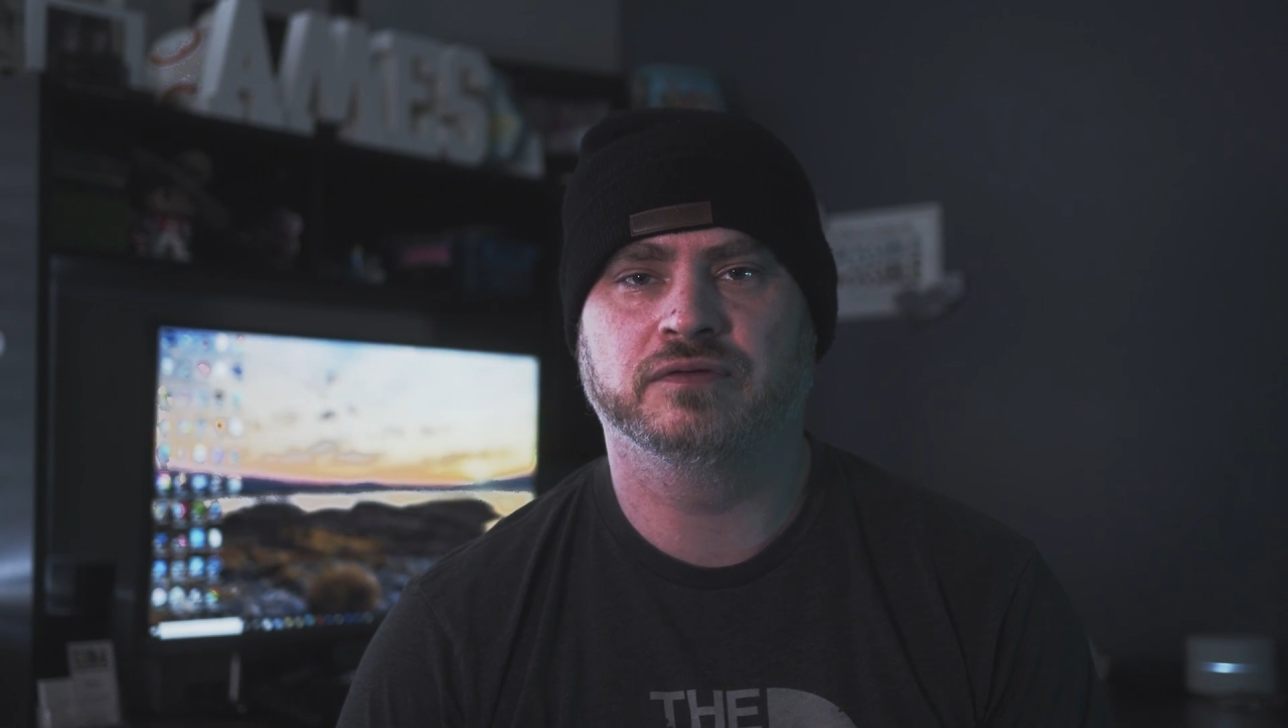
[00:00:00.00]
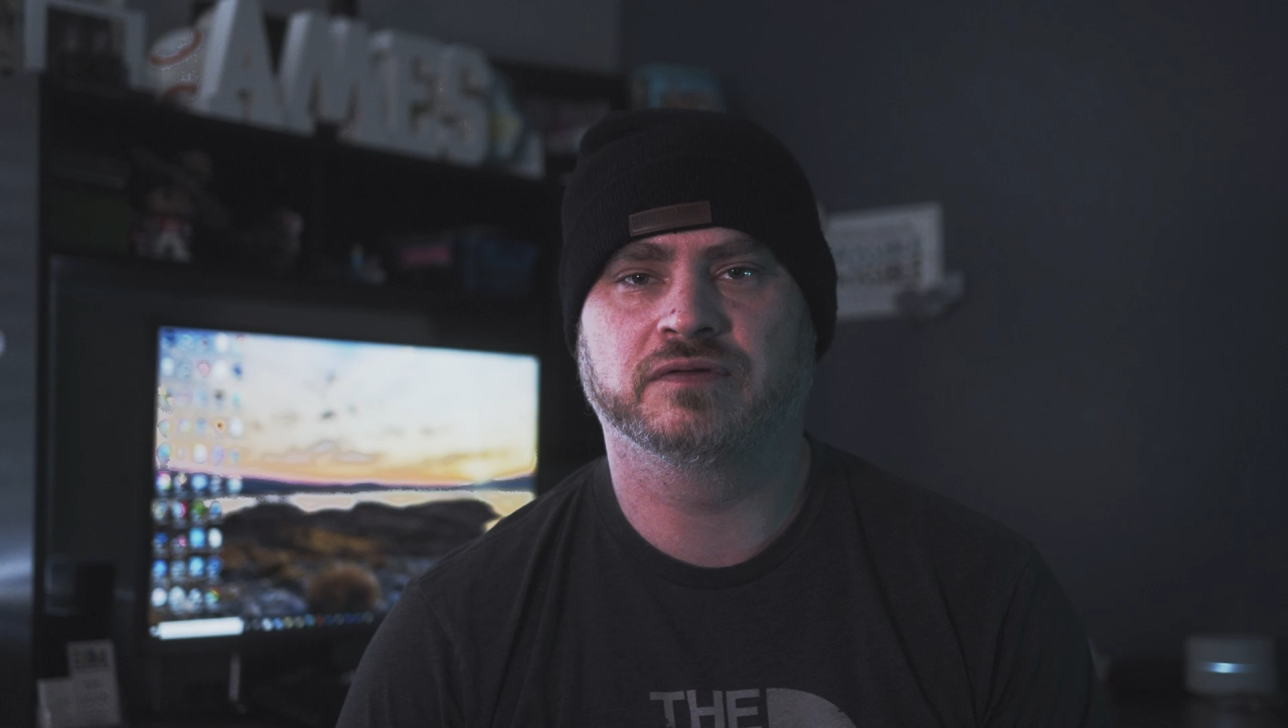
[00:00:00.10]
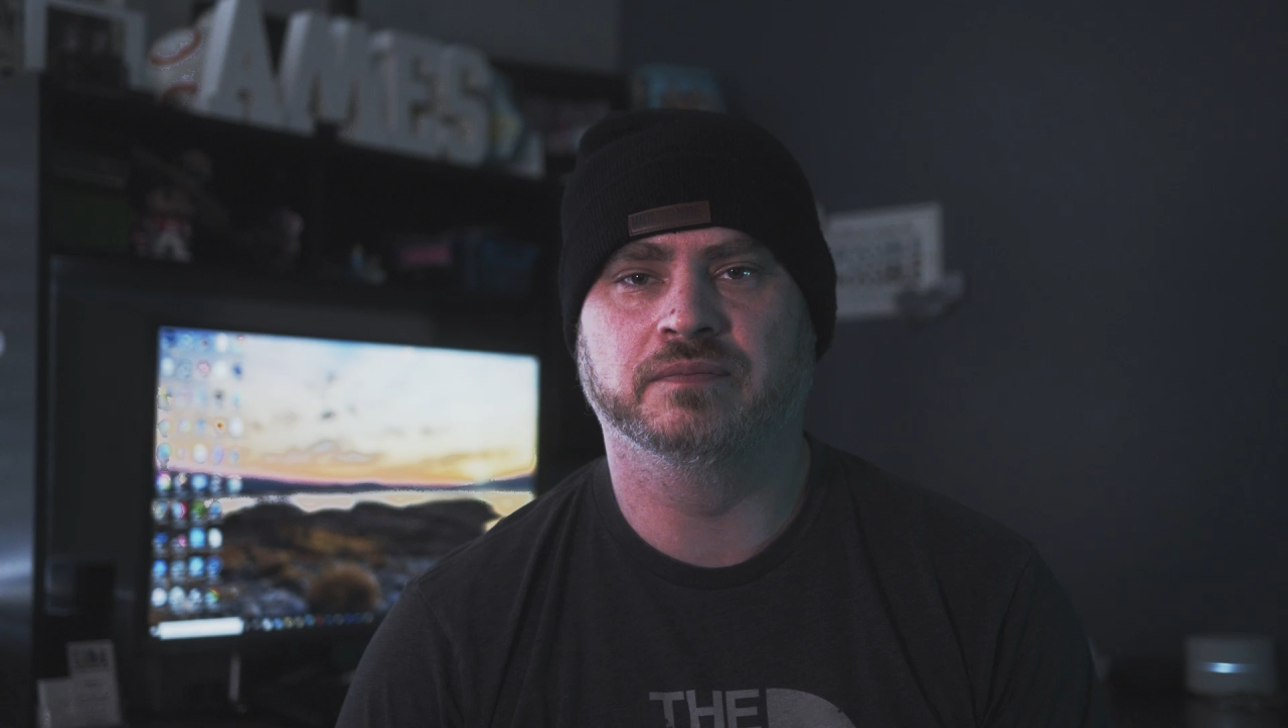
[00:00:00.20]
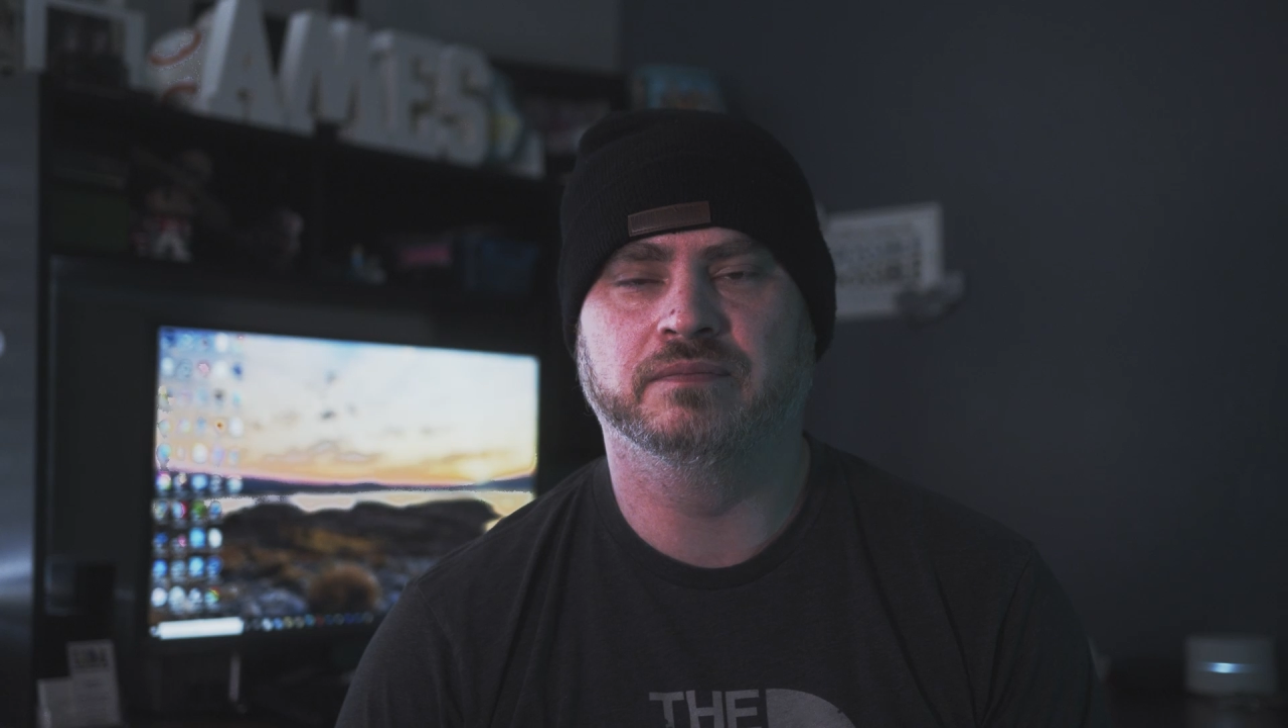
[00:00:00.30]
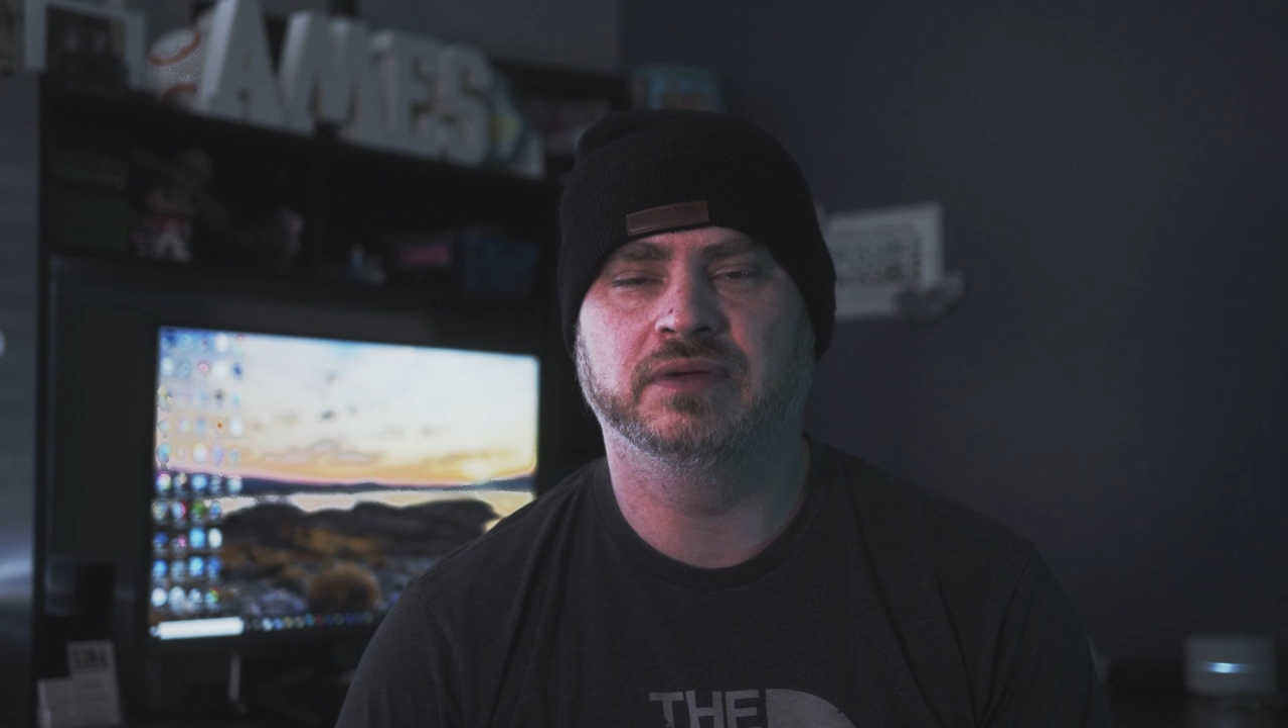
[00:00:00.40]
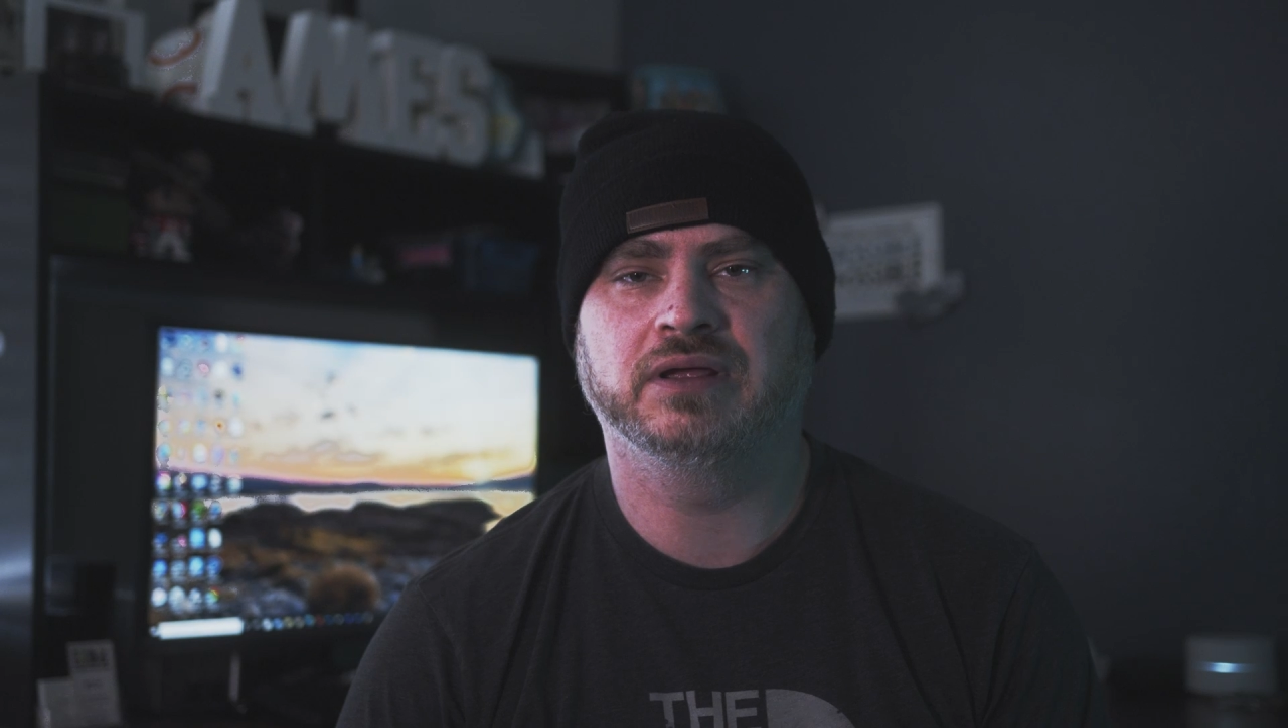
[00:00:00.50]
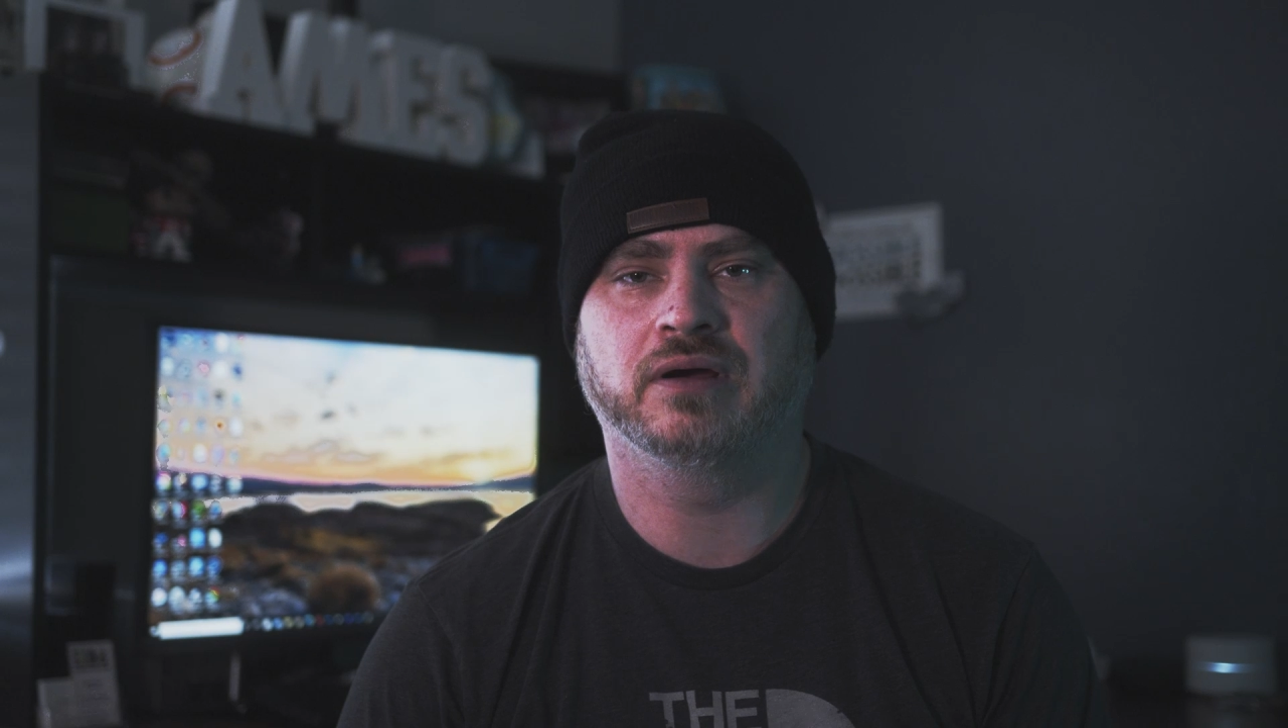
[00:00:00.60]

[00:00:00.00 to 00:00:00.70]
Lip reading: some mini